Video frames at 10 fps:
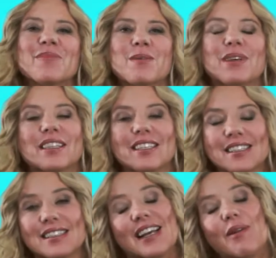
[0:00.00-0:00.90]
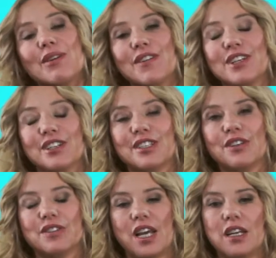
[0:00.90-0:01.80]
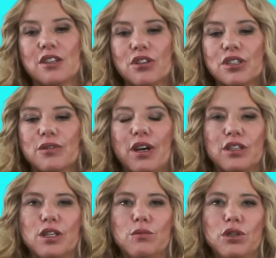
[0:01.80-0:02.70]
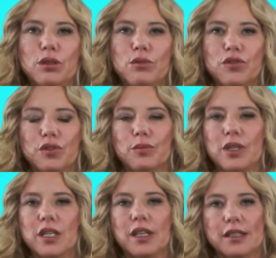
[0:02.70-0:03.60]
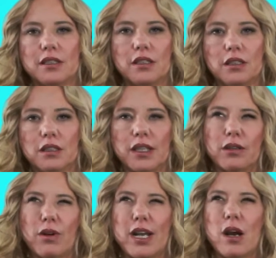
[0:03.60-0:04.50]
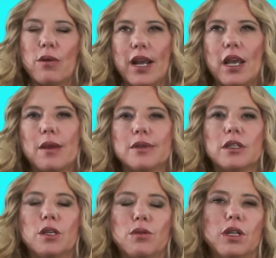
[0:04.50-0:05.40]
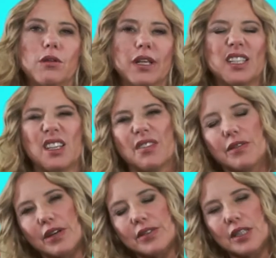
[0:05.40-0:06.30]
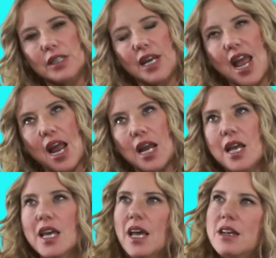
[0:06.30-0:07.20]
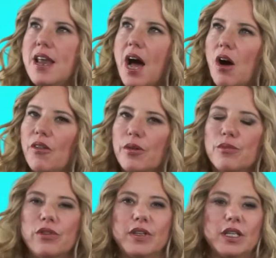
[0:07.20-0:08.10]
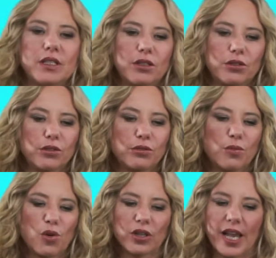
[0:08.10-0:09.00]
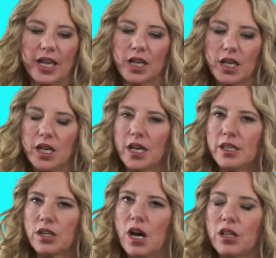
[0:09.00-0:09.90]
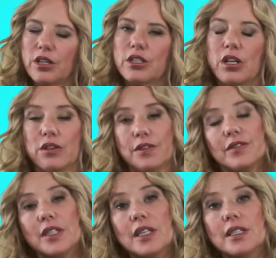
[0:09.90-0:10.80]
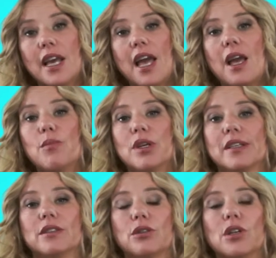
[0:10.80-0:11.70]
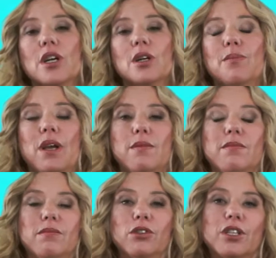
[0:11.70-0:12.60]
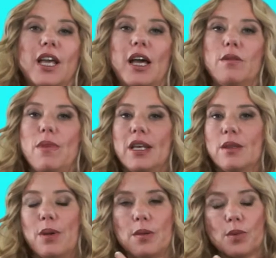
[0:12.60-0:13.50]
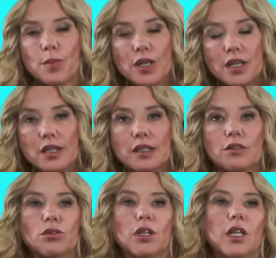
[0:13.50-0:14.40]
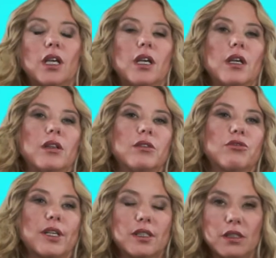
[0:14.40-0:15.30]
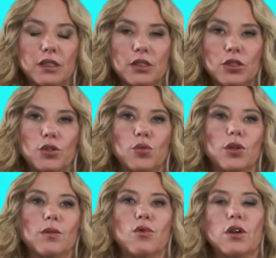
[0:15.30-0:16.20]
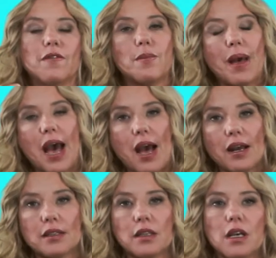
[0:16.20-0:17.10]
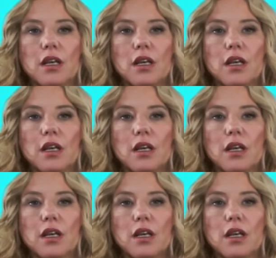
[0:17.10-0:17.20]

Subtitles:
But this is how we fund ourselves. And it's also how the community moves from being less than, like right now when I came to the community, they were like 75 cents a day. And now they're moving to more like $1, $1.50 a day, because they're learning how to make the paper beads or the dresses or more of the bags.